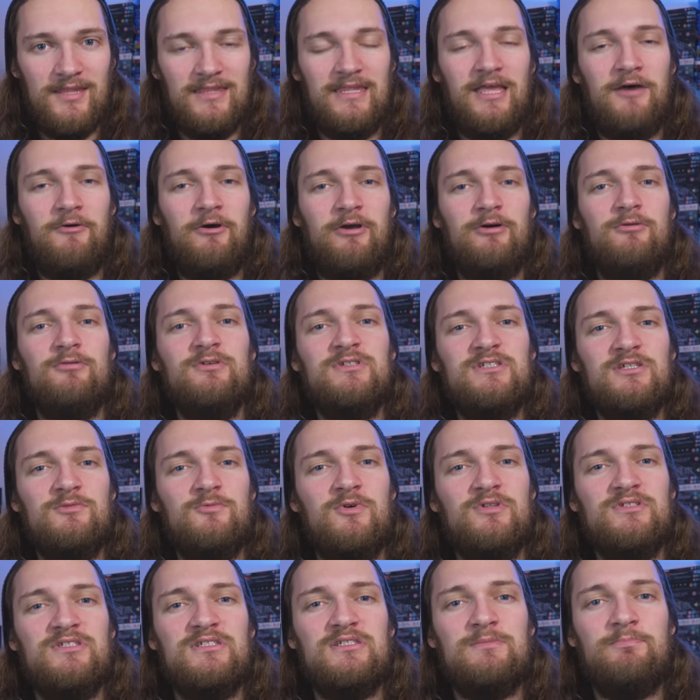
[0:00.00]
Now I also
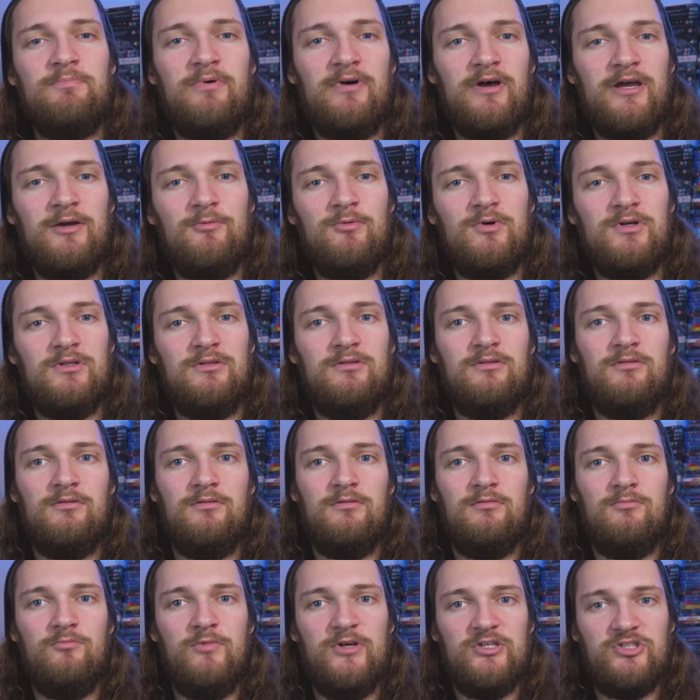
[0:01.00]
wanted to buy
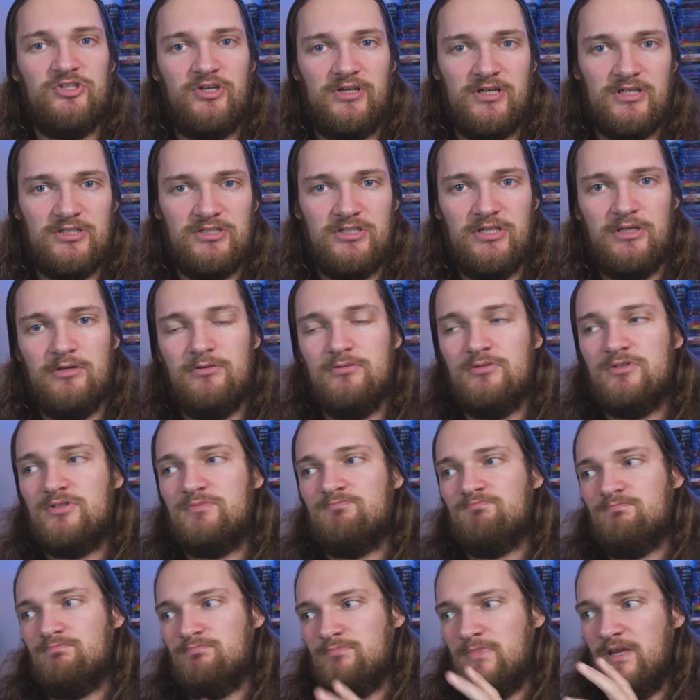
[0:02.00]
one which I could
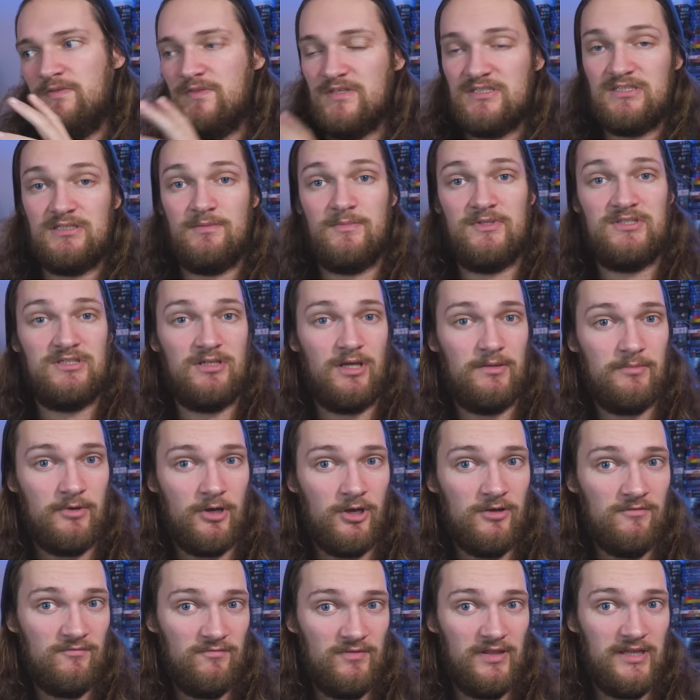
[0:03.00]
use in the summertime,
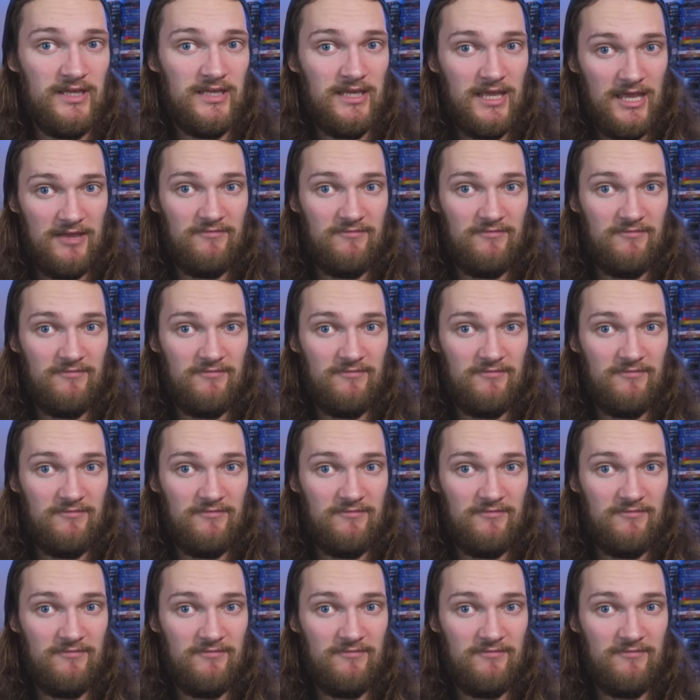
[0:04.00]
hopefully,